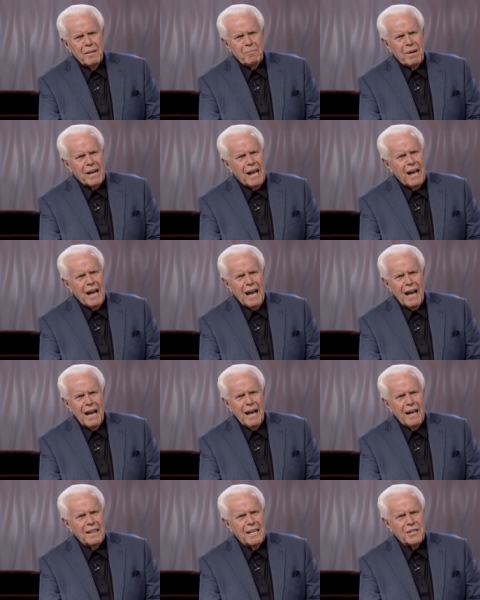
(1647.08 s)
But I,
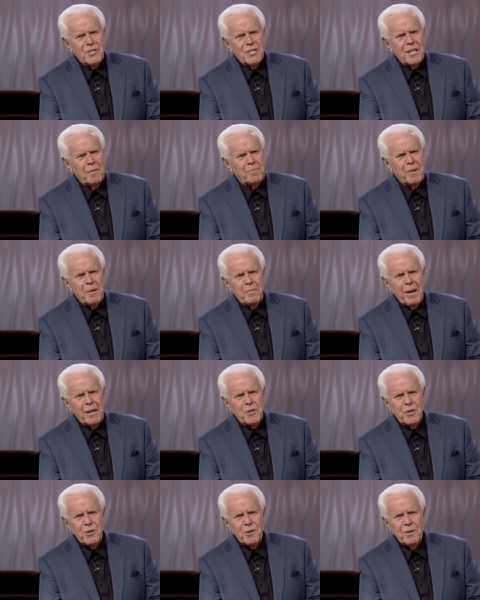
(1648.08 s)
there's something
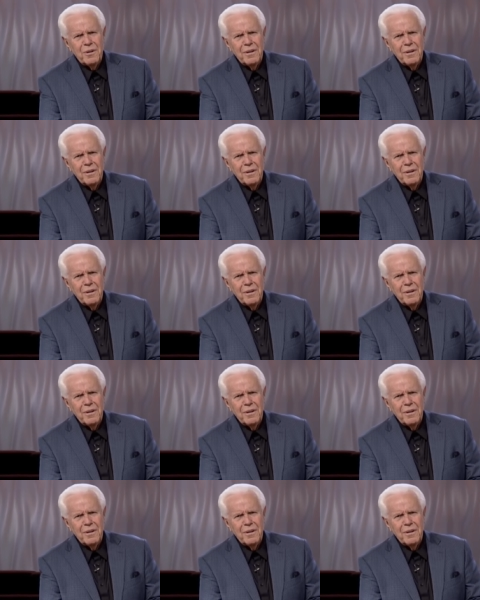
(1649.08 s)
about you.